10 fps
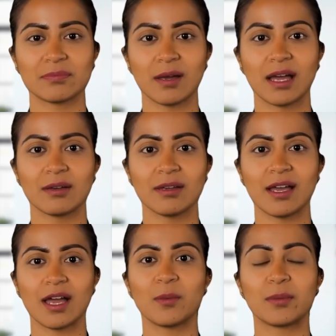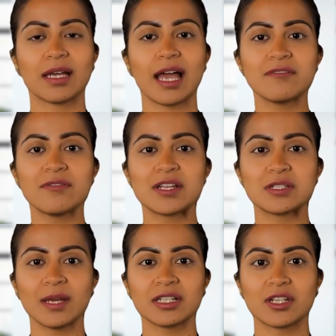Well, I wouldn't have
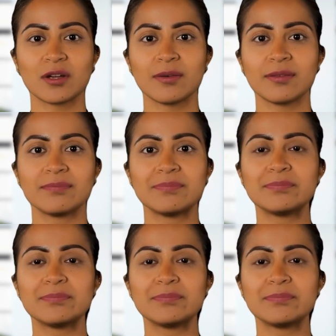left my job.